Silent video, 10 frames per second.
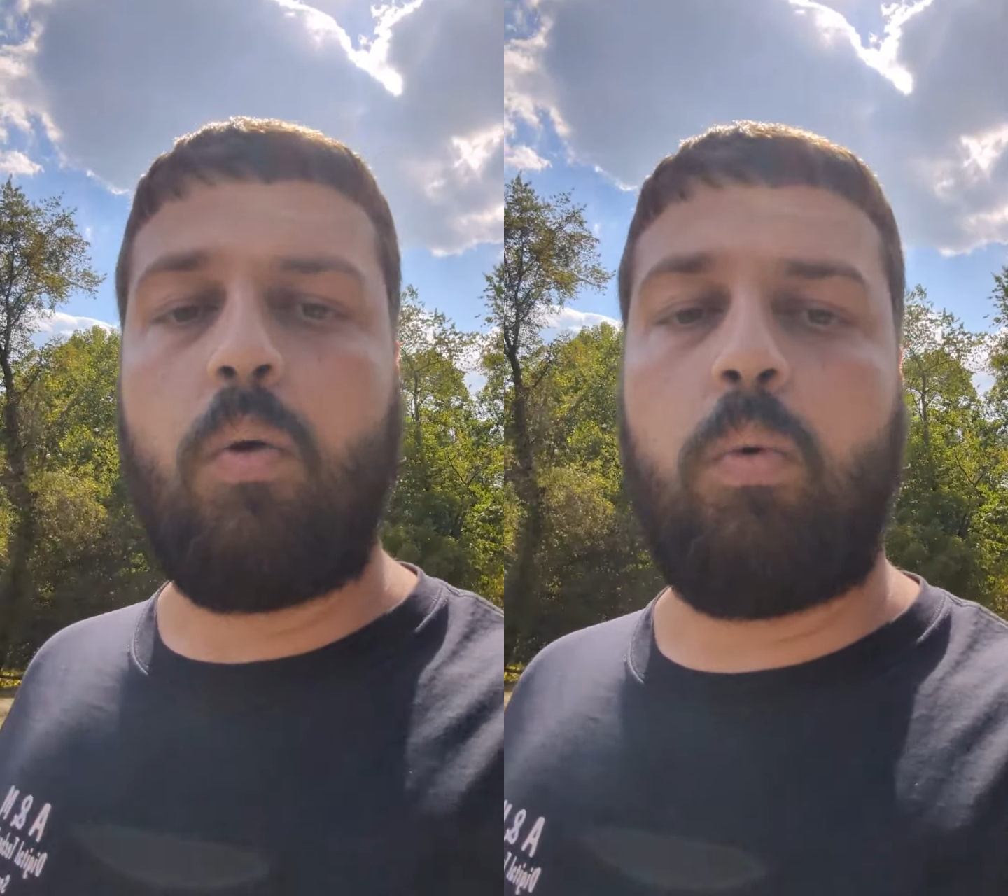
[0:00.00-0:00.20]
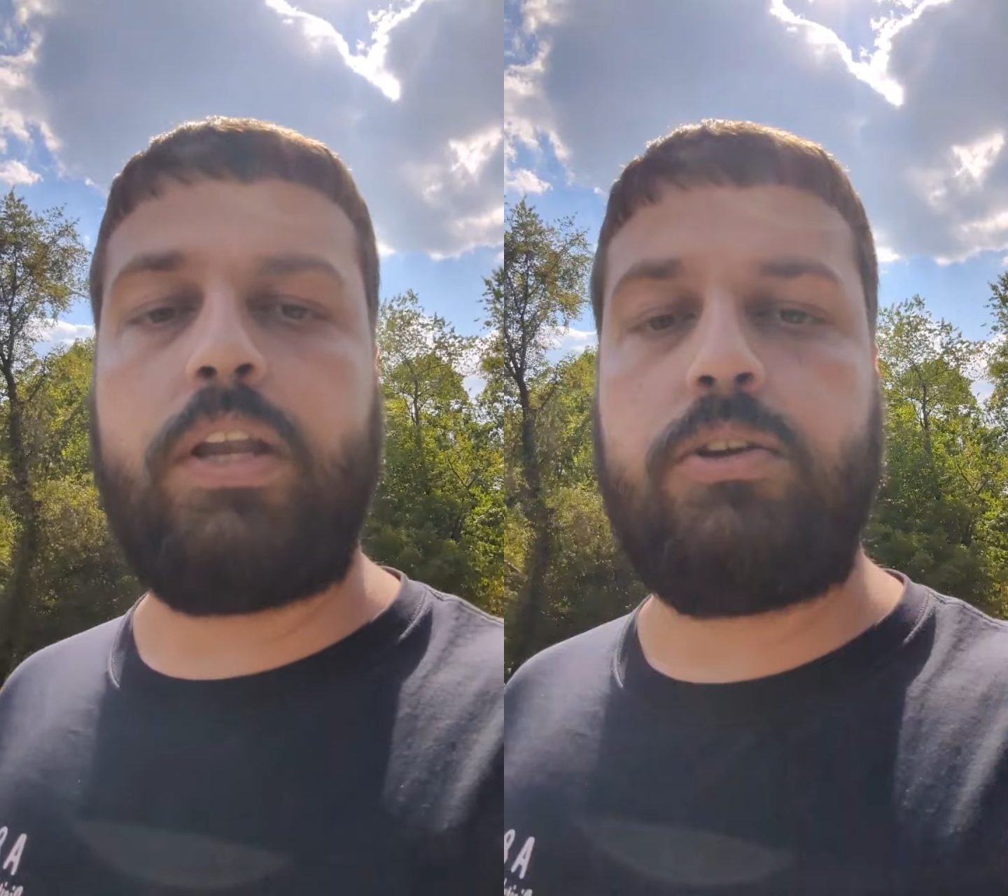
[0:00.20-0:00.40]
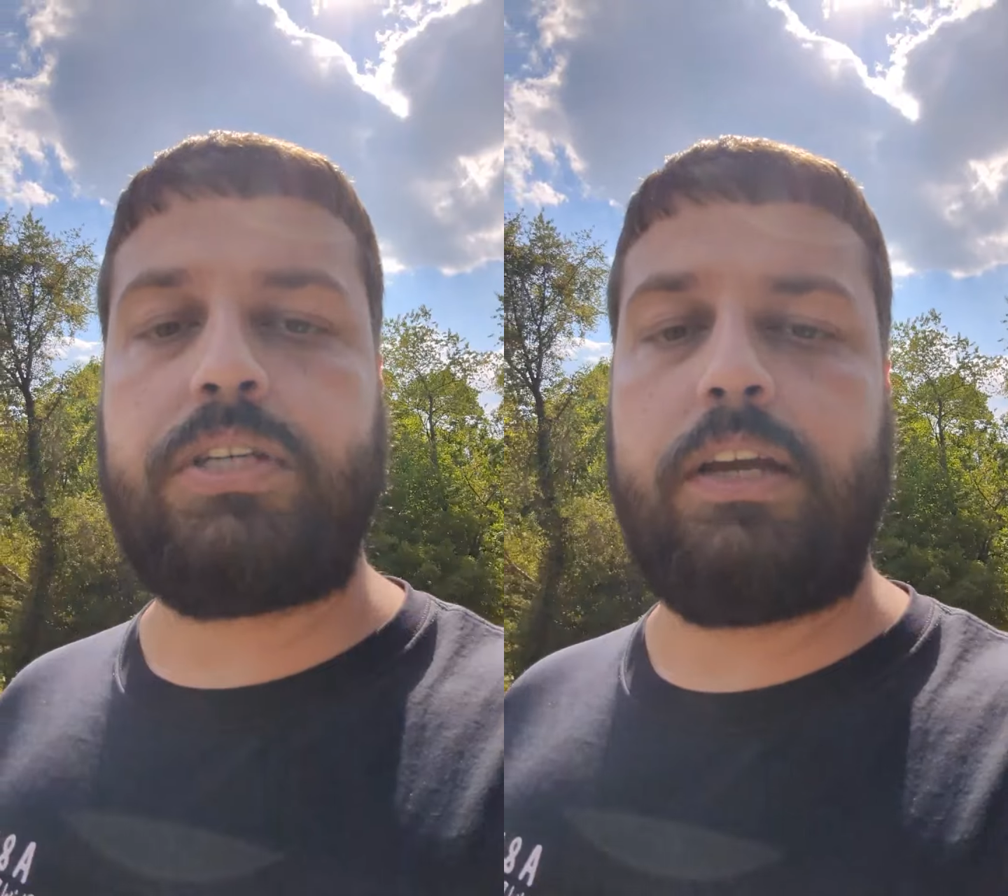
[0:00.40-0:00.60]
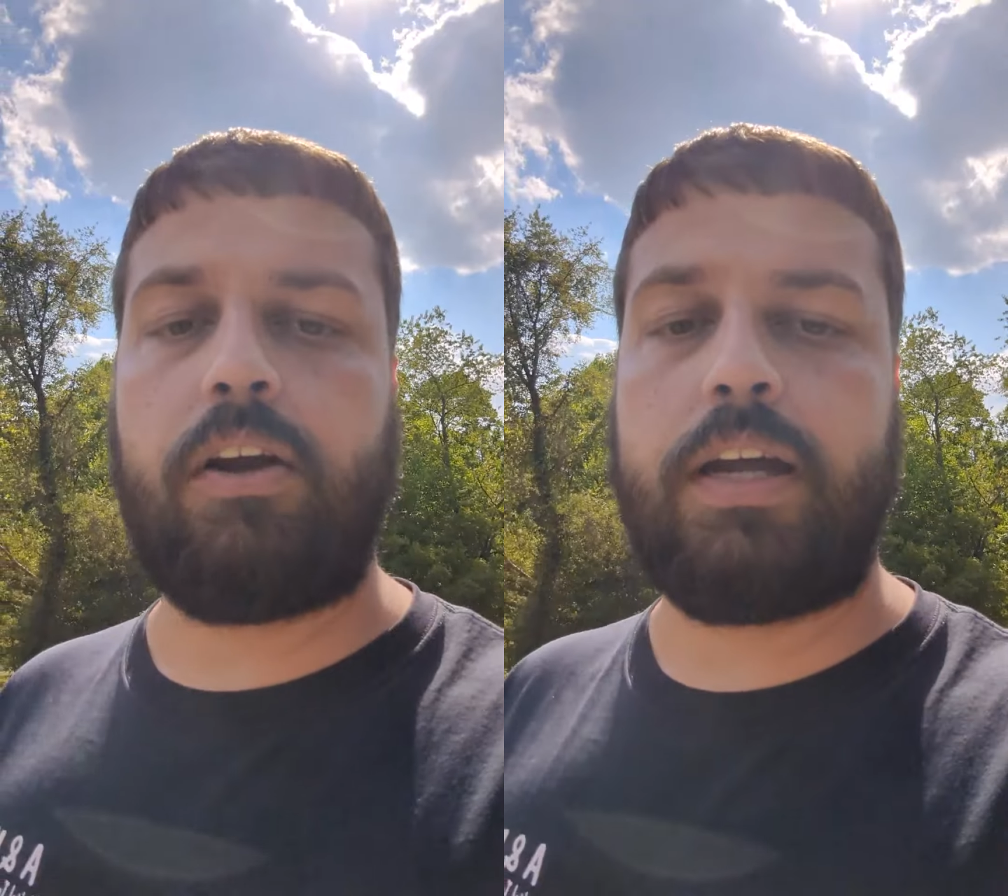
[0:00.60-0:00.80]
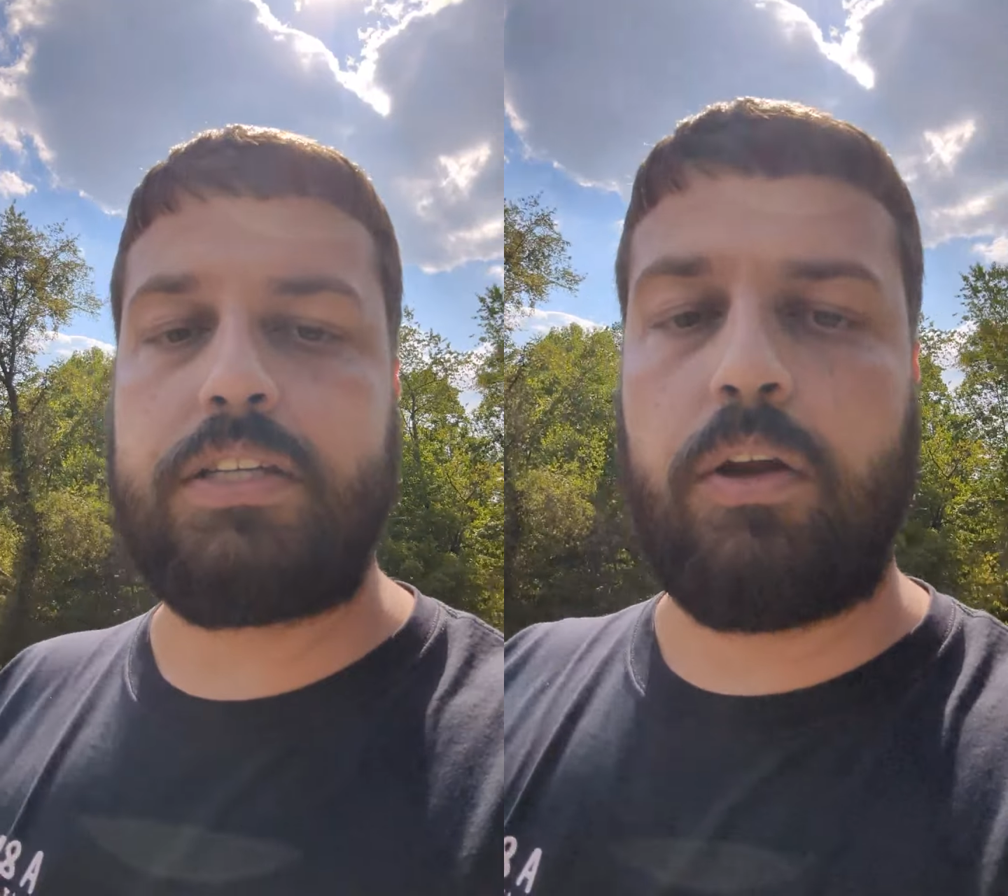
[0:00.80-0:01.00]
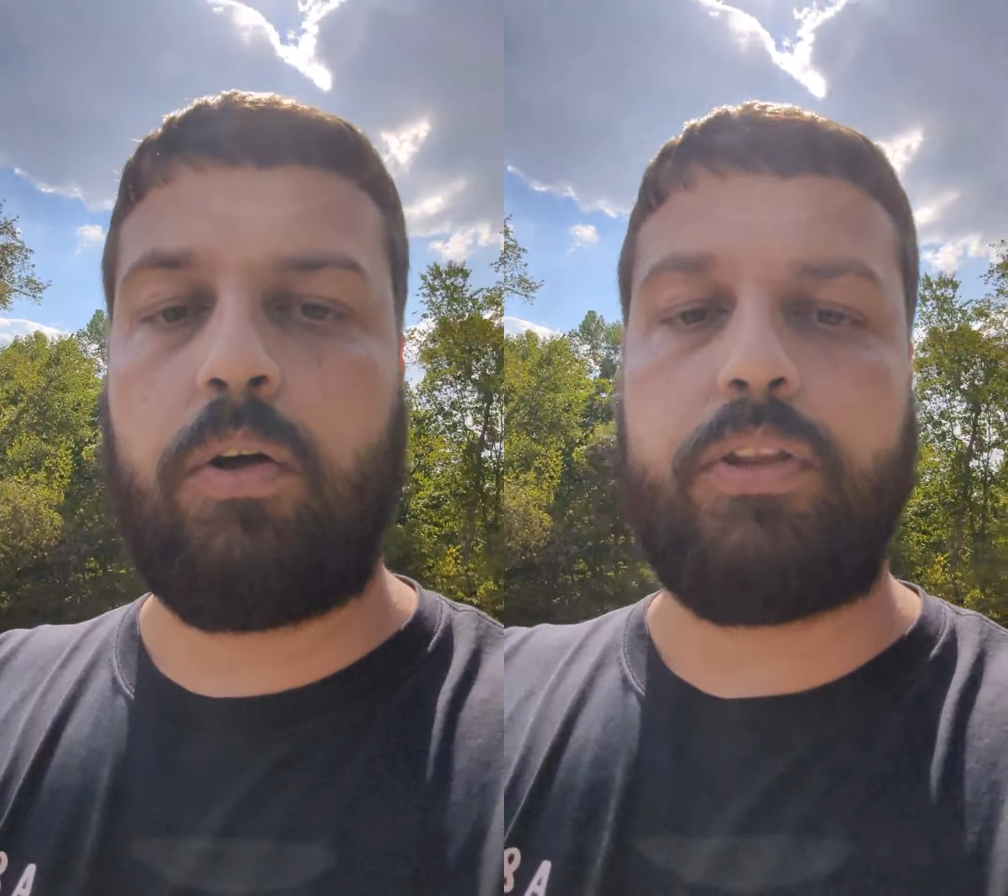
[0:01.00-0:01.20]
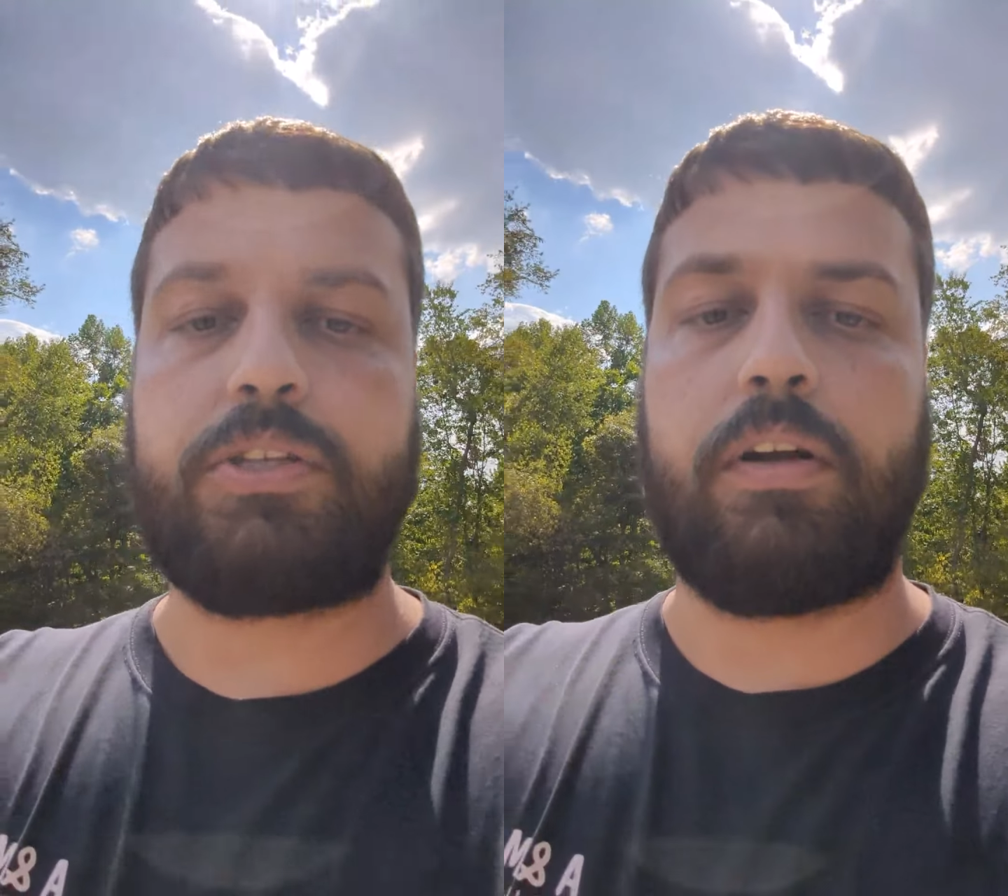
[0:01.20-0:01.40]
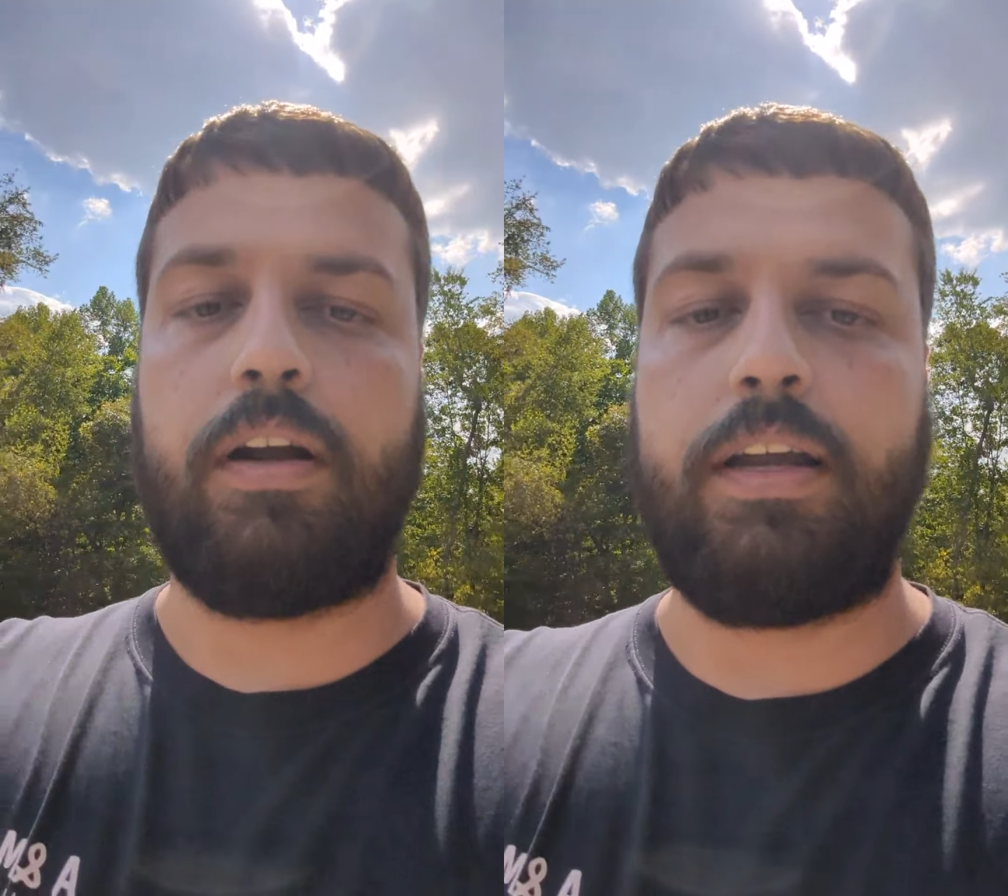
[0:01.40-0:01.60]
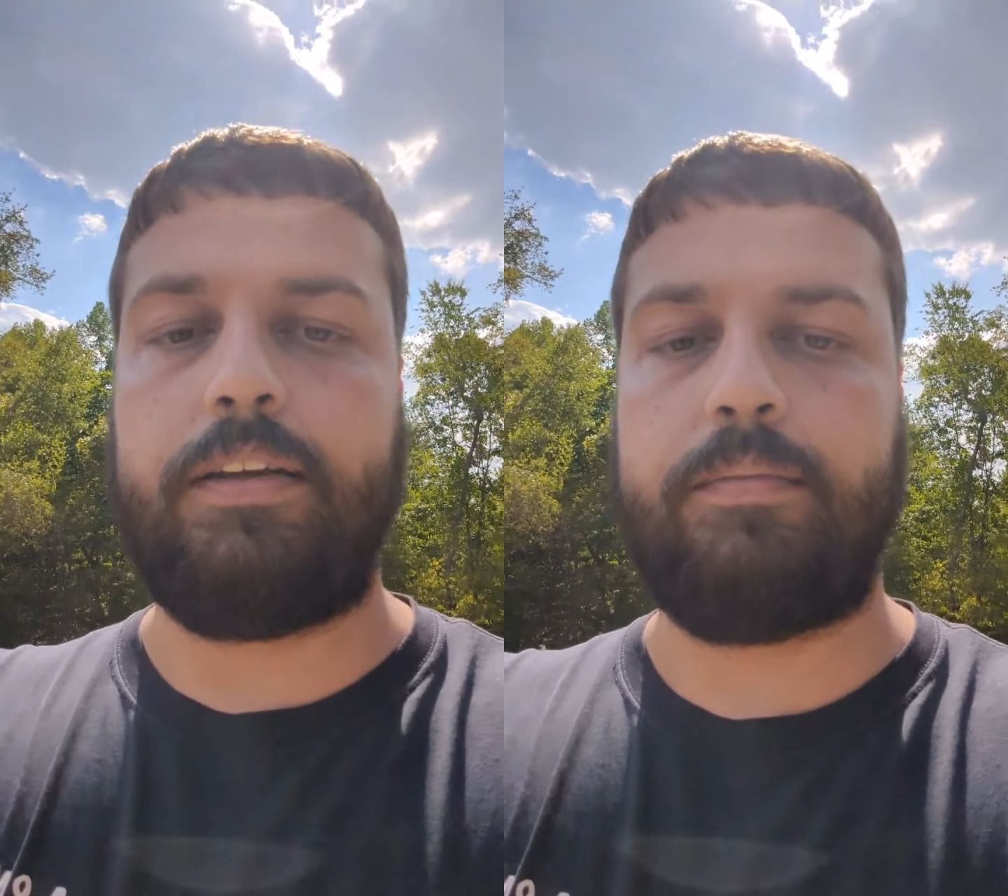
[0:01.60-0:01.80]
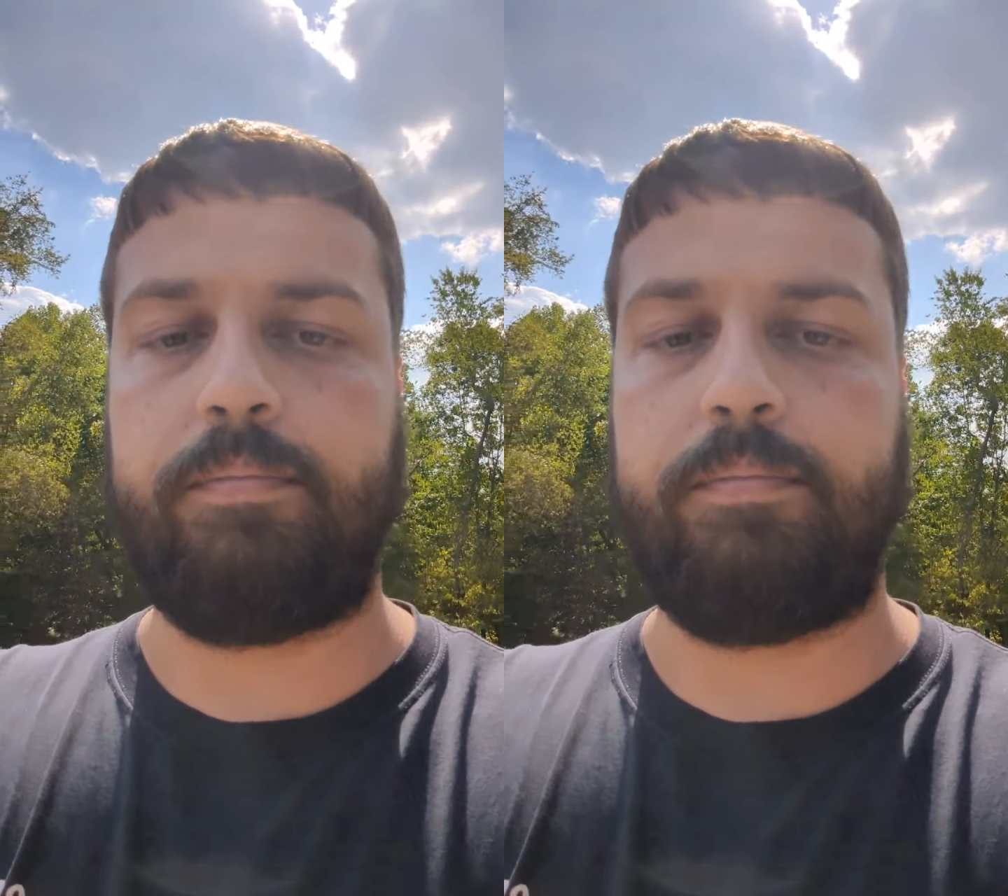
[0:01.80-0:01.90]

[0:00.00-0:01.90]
when you see Grayson on the screen.